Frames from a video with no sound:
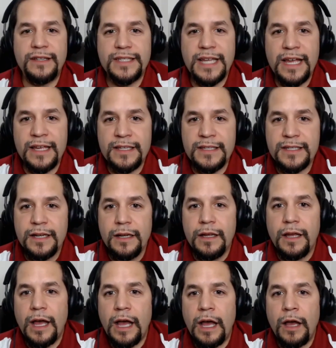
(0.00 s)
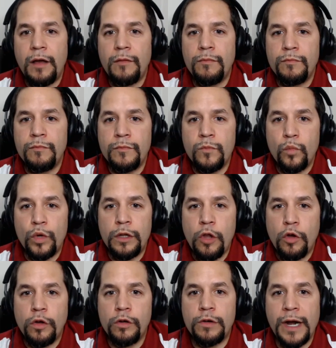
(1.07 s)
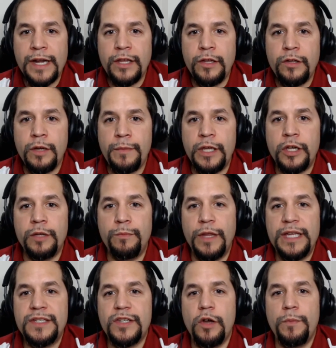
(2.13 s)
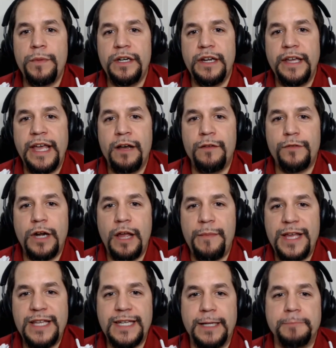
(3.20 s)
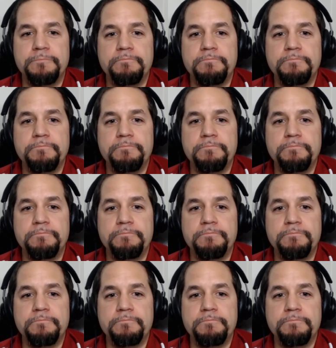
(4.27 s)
says, would a local credit union be a good place to open an account for MSing?